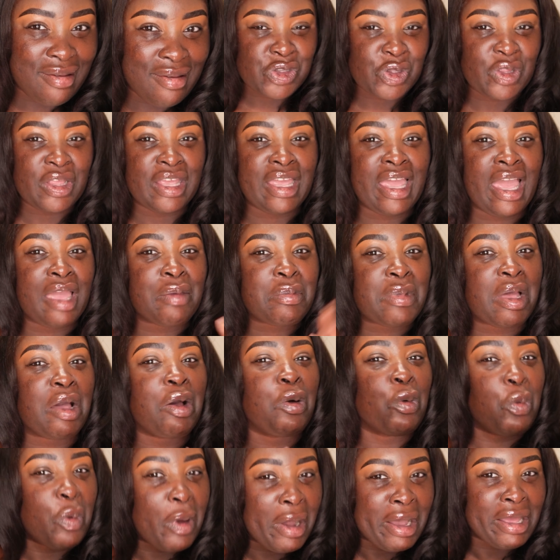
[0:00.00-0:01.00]
So they came out
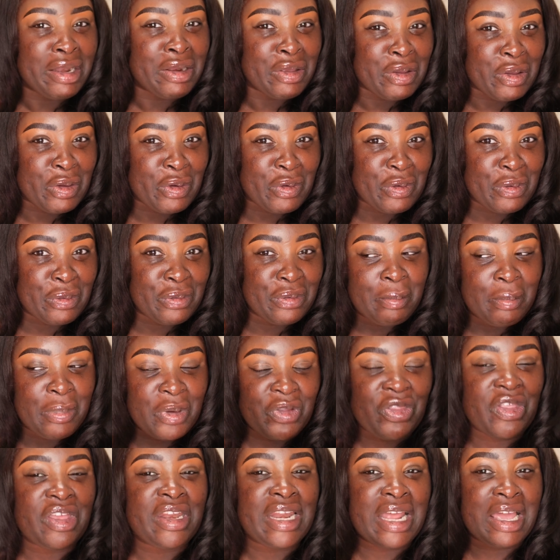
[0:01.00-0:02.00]
a while ago,
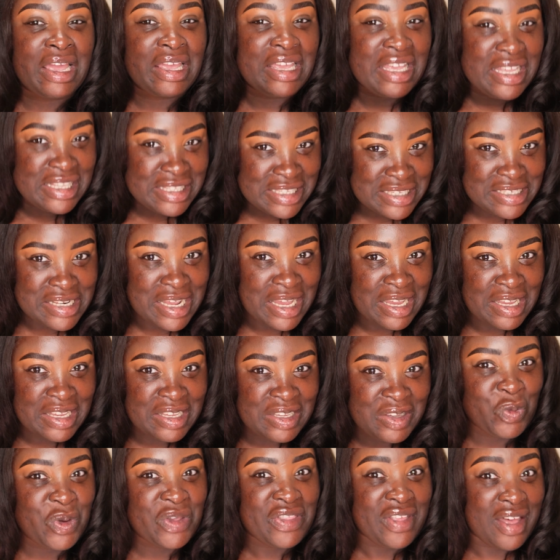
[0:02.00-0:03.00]
but they're not here today
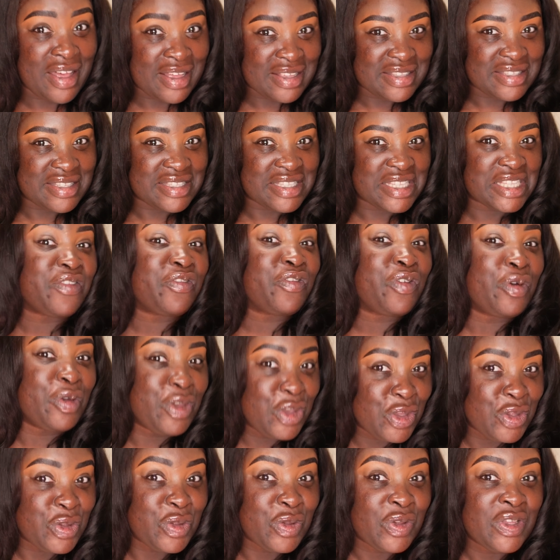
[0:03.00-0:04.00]
with us for
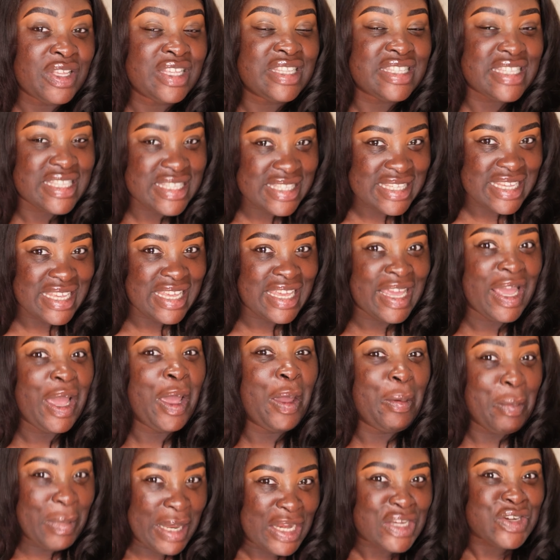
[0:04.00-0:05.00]
you to see
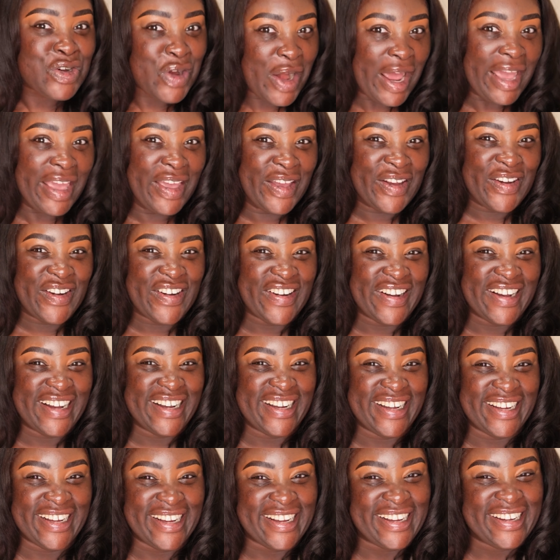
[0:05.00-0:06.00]
me try
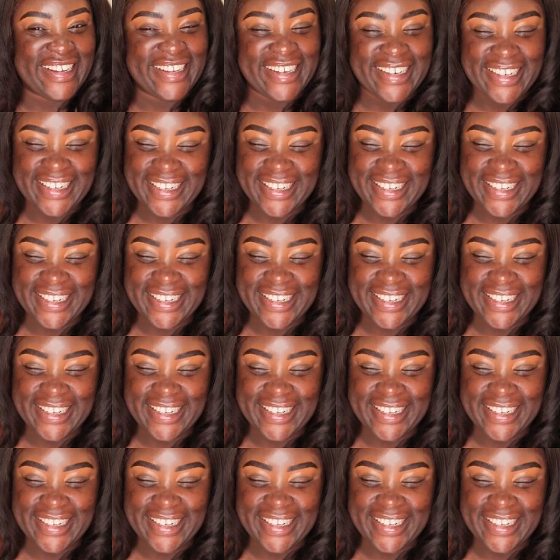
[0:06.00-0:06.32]
on.